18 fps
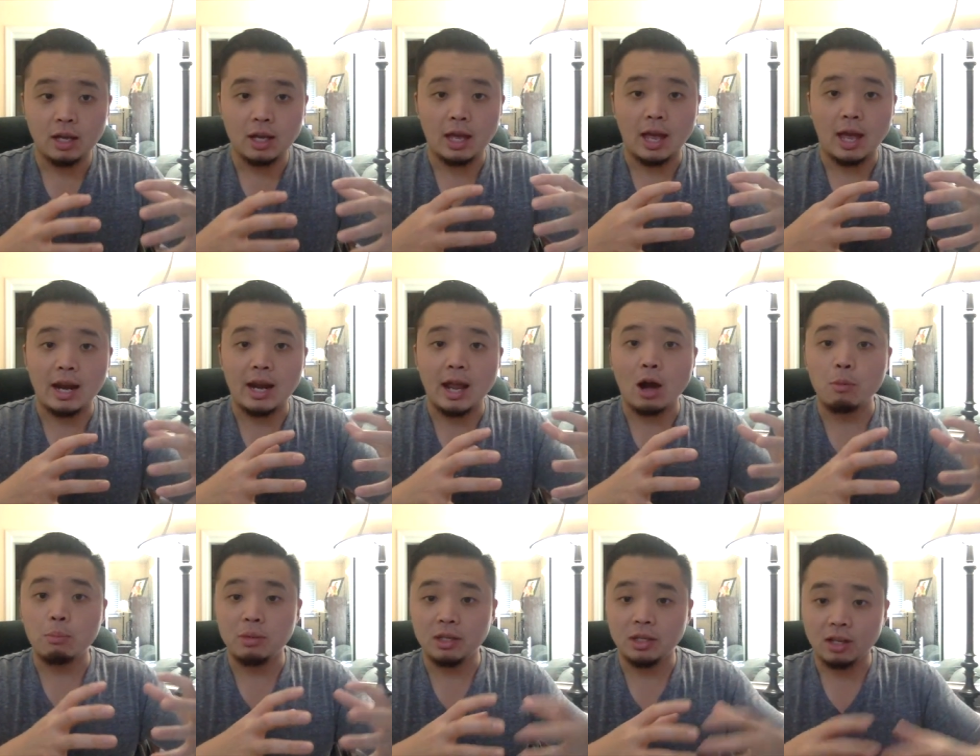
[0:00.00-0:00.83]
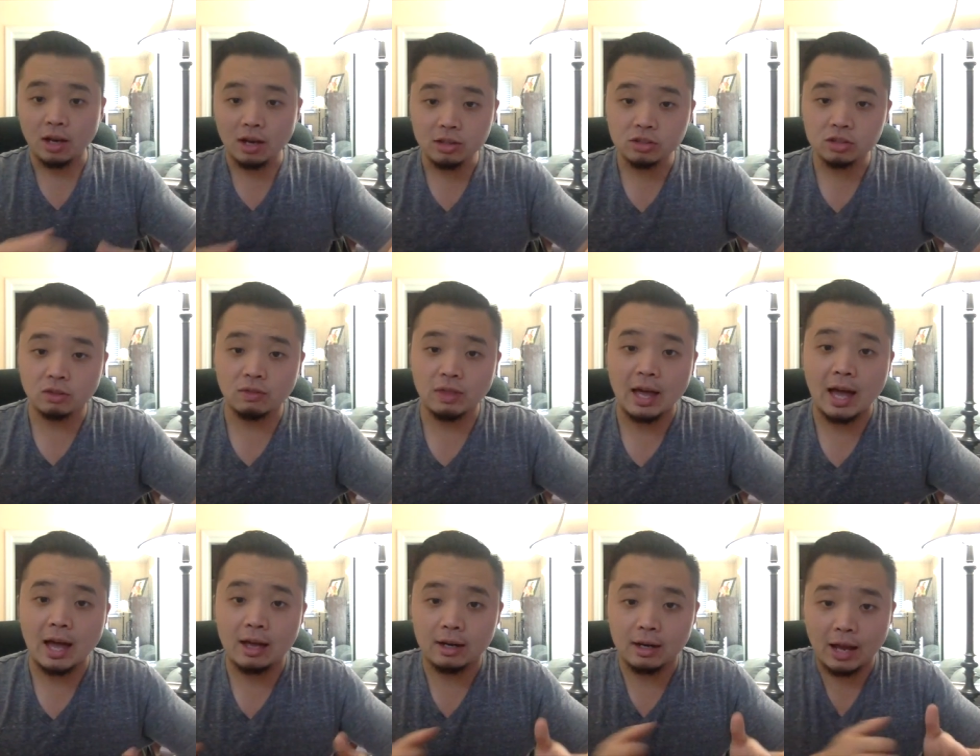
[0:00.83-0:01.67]
And now because of
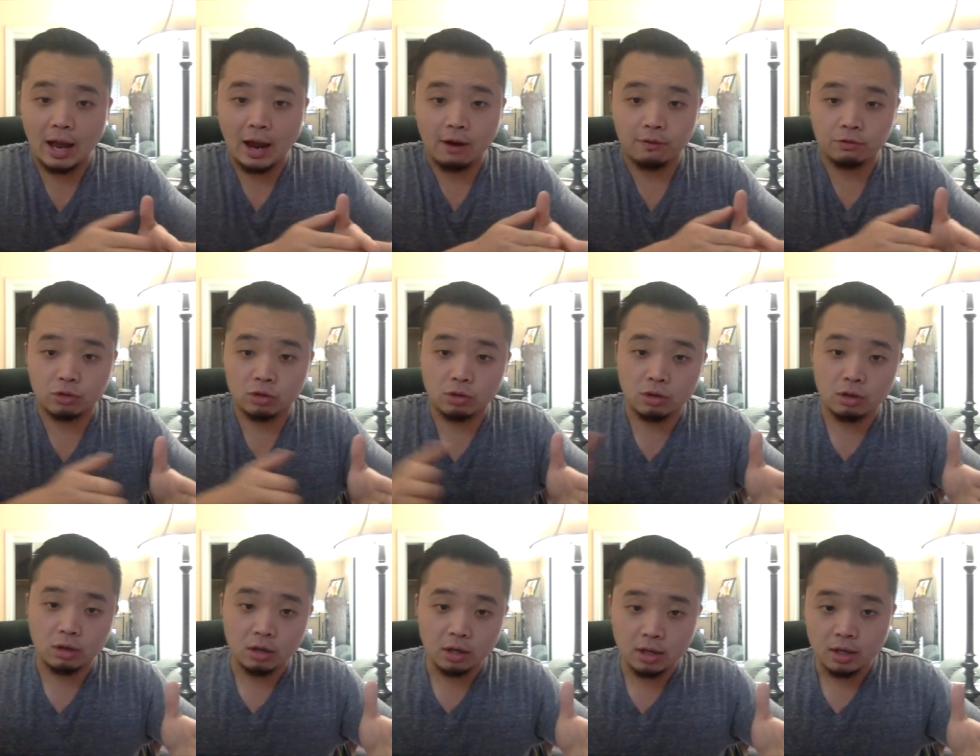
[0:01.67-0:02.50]
that, after